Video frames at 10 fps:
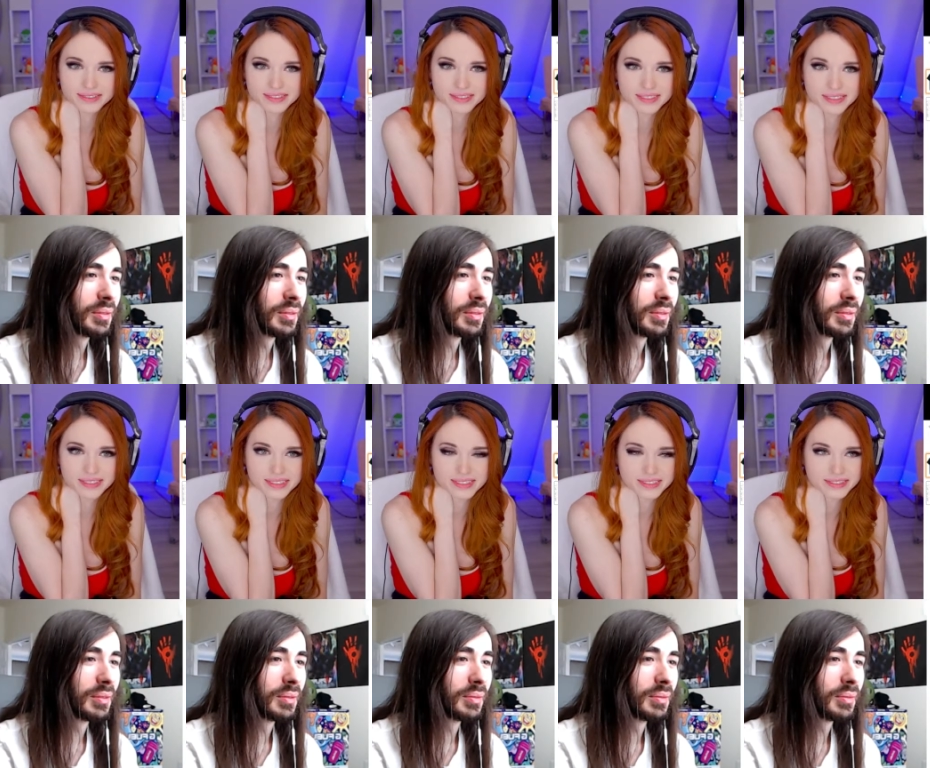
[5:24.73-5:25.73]

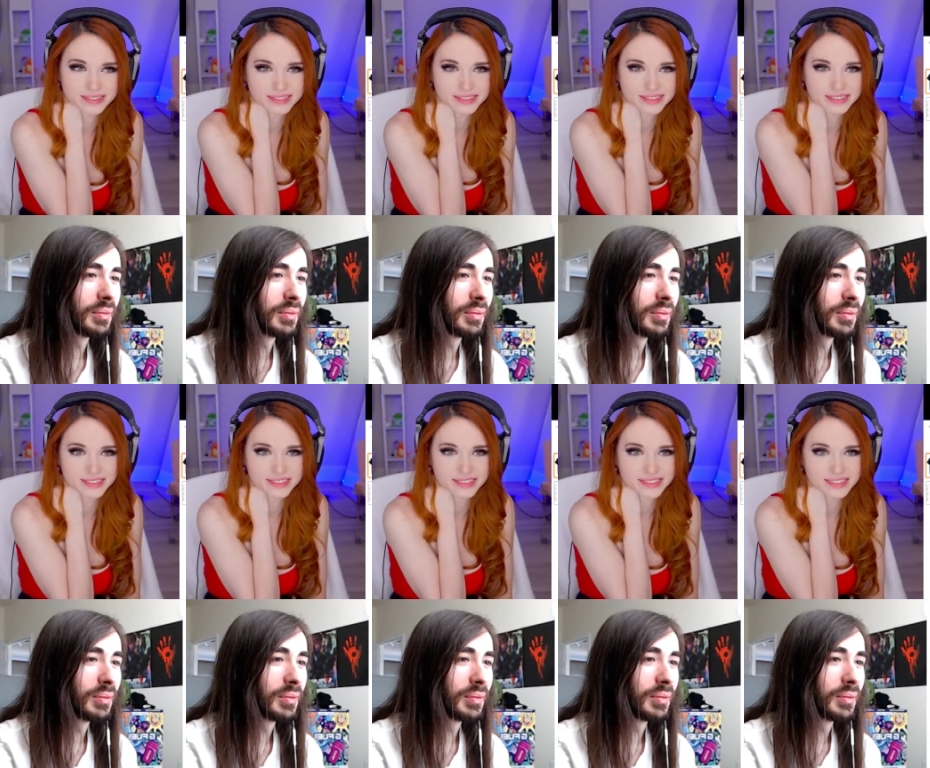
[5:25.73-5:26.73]

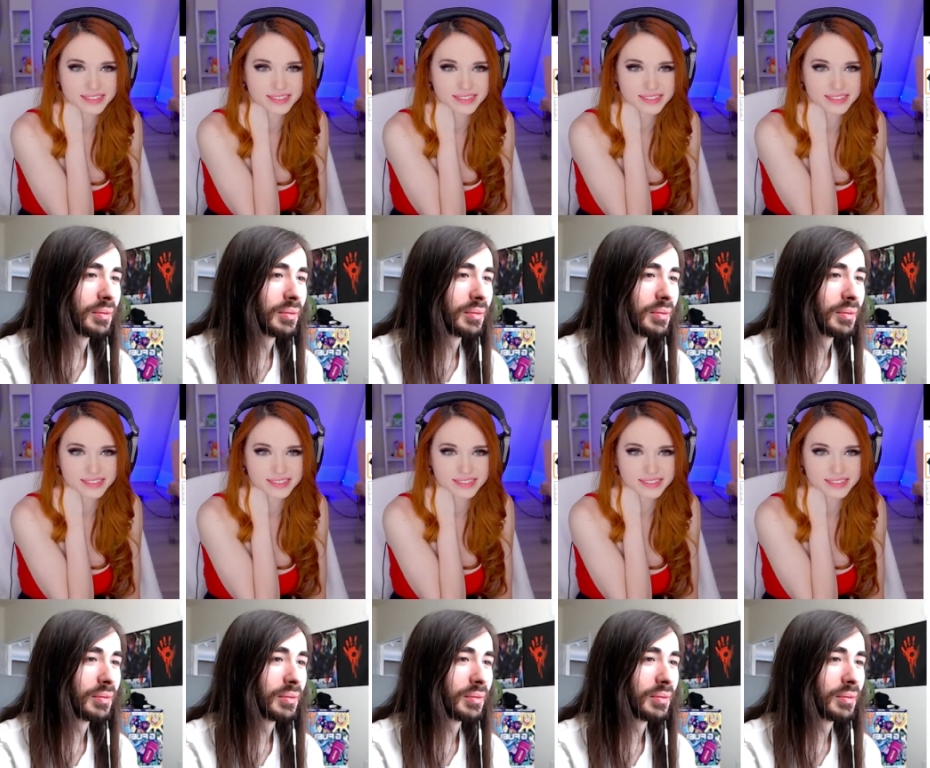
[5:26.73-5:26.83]
Nobody speaks.